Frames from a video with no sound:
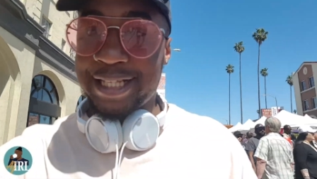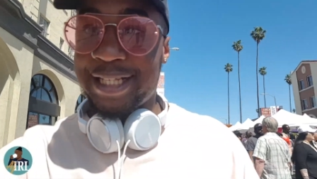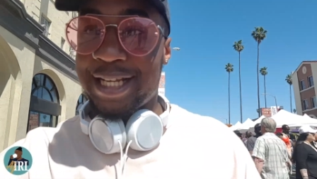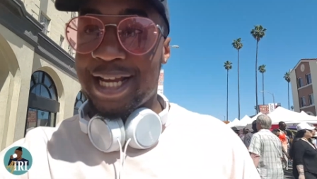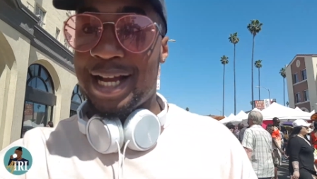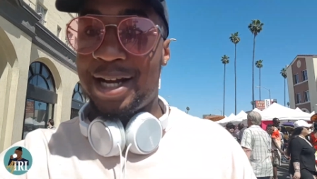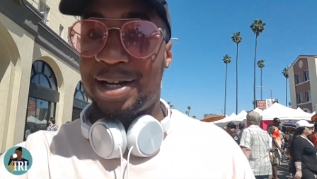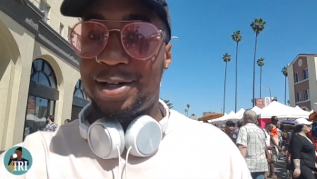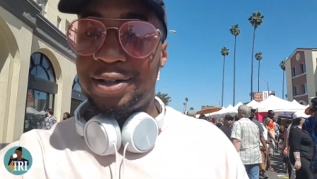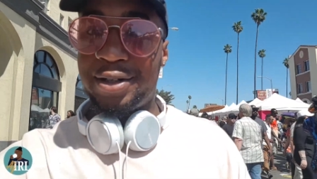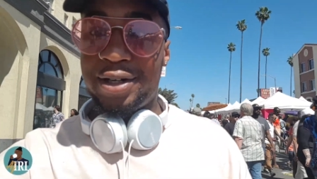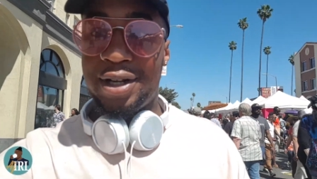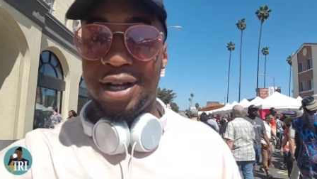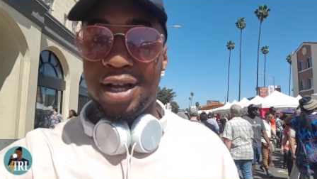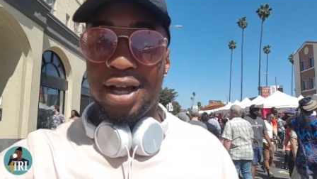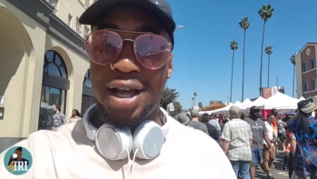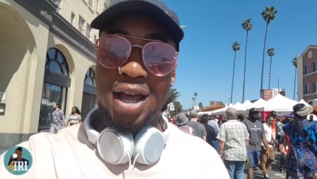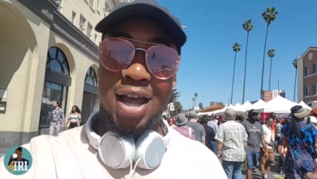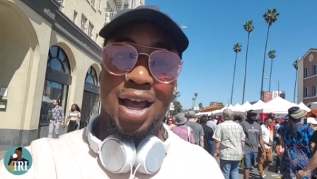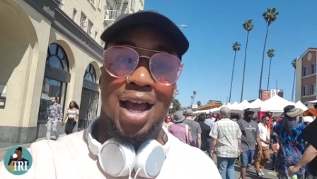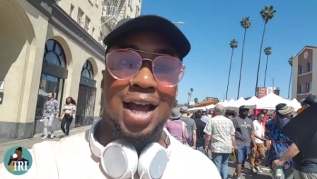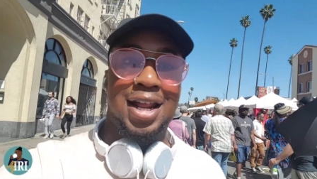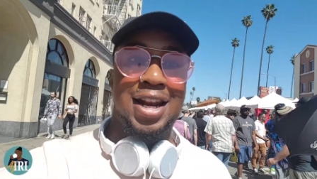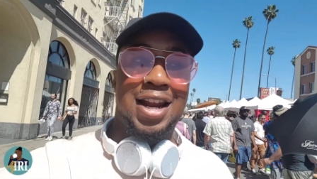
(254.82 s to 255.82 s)
Town,
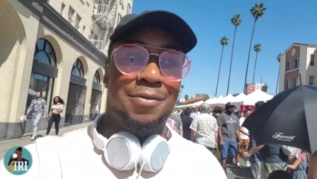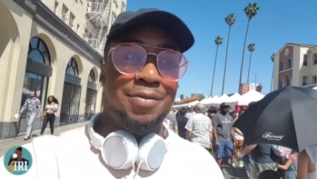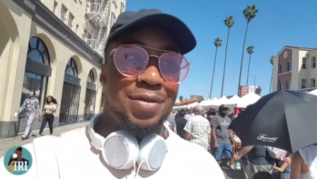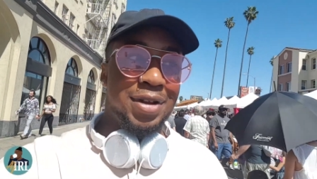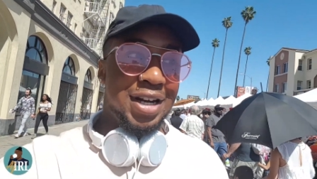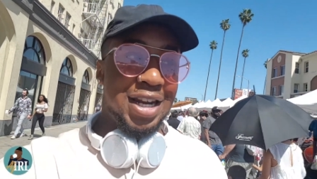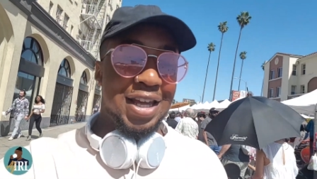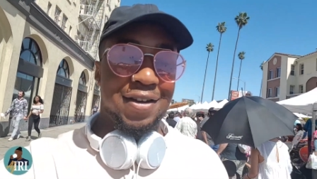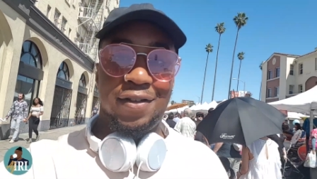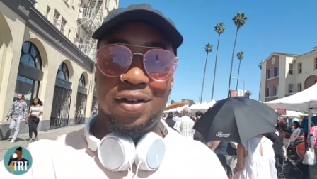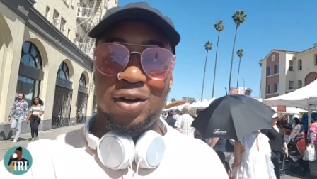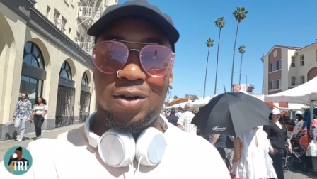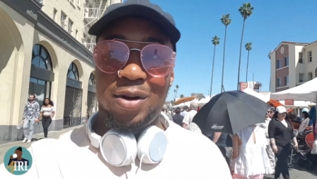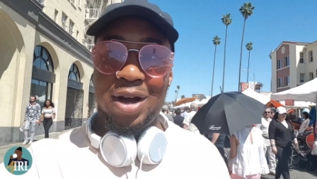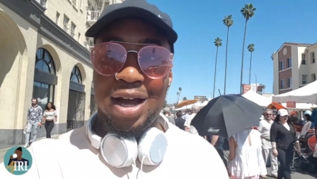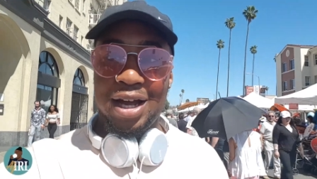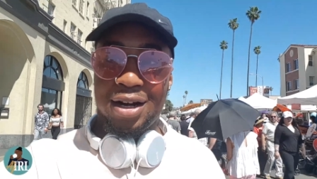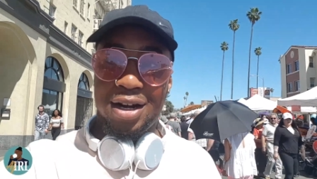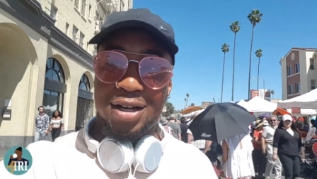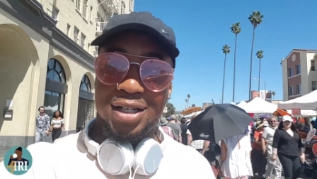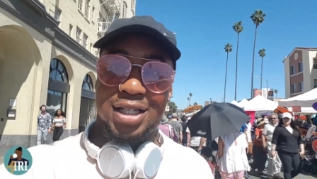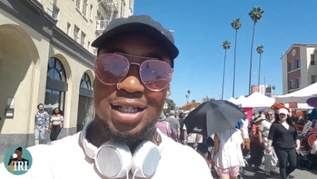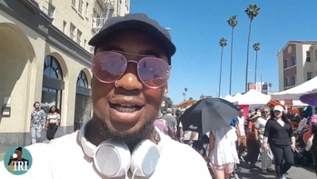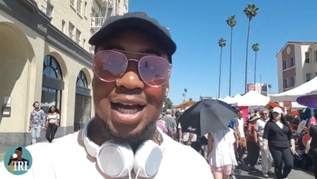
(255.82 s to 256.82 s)
and I've been living
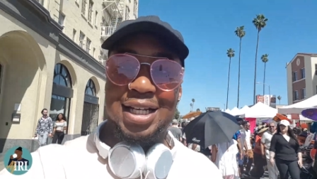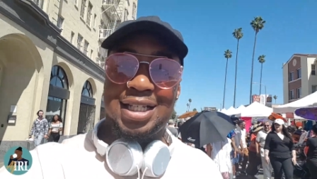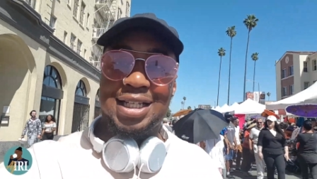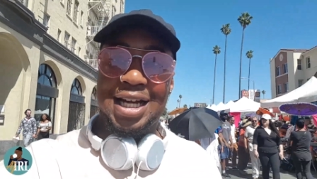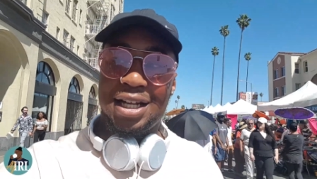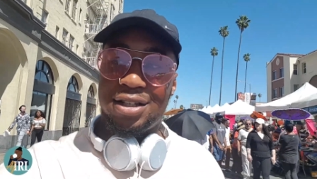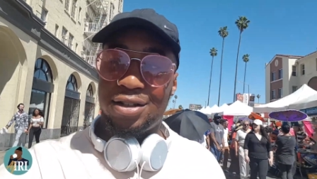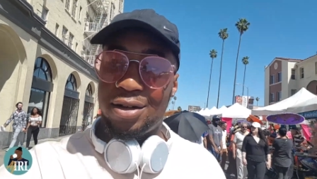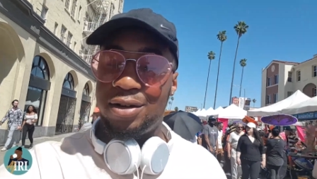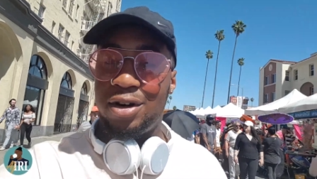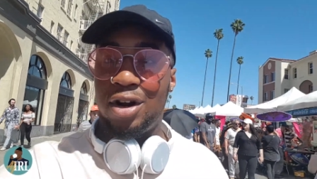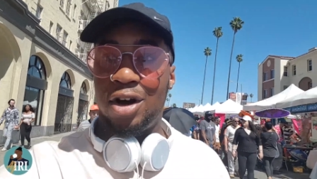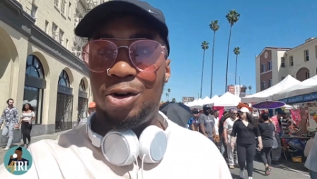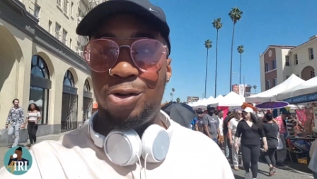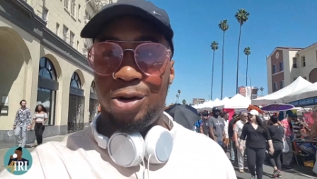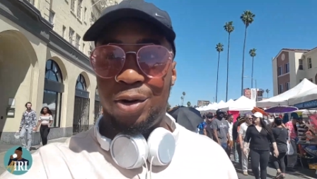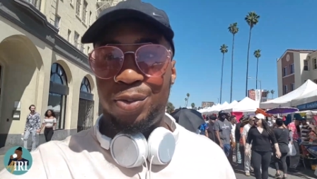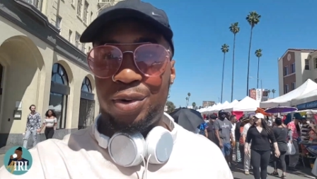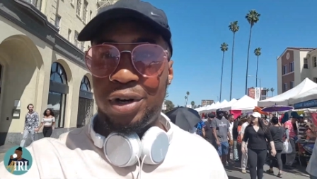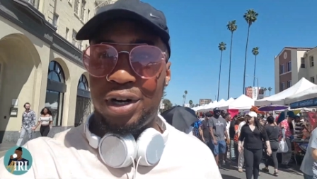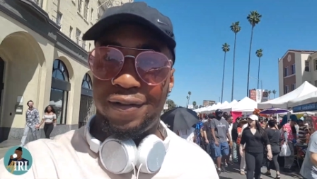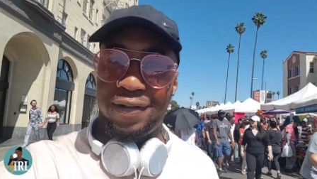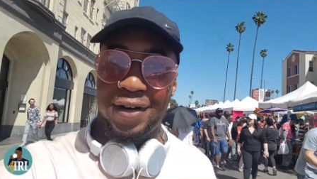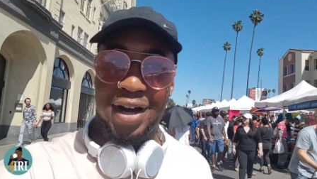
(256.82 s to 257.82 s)
quite close to Thai Town. It's on
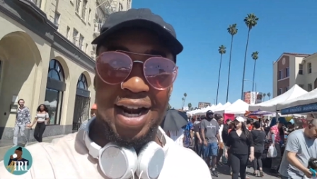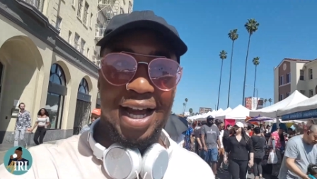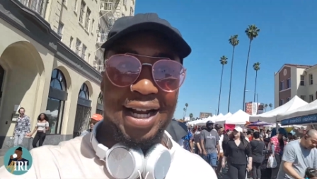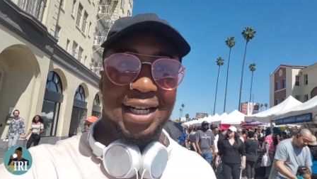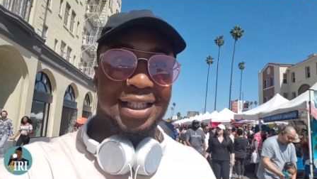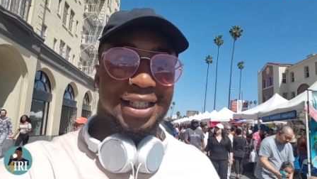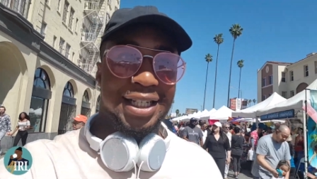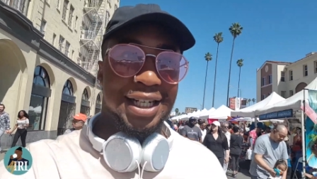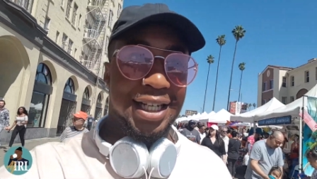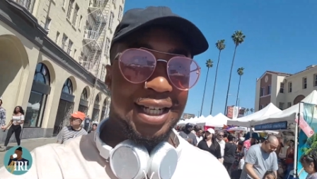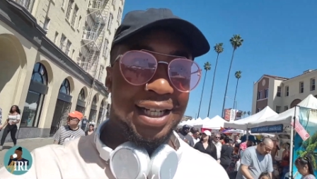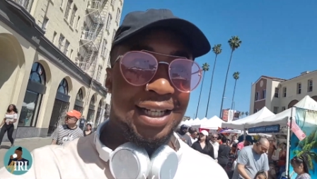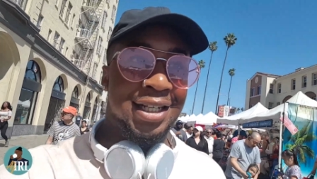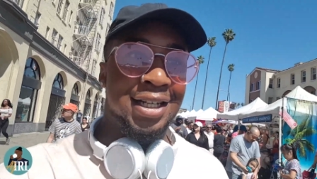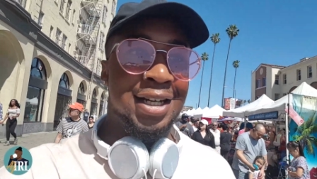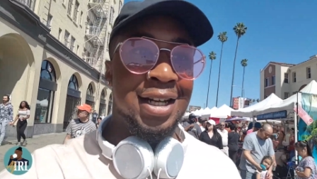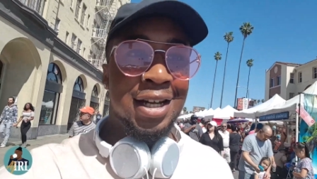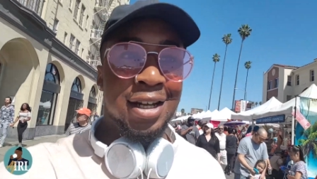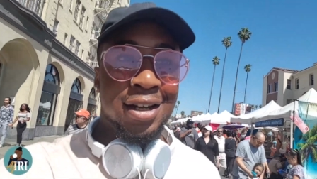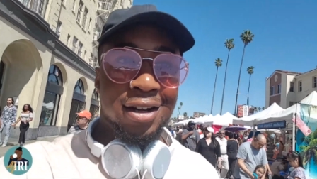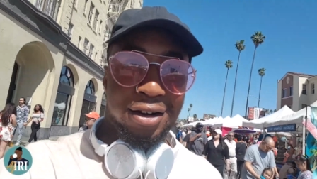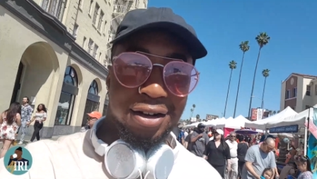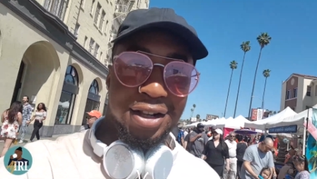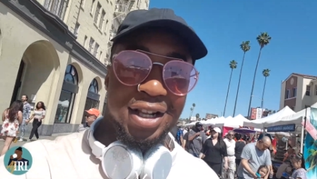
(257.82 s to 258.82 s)
Hollywood Boulevard, actually,
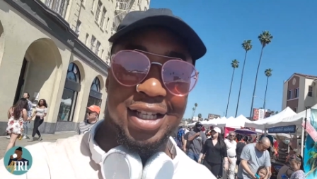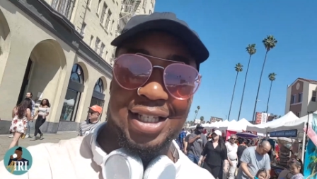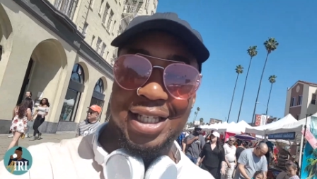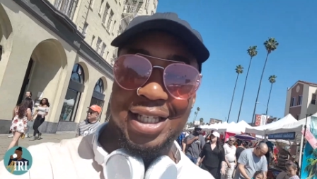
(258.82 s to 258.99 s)
on the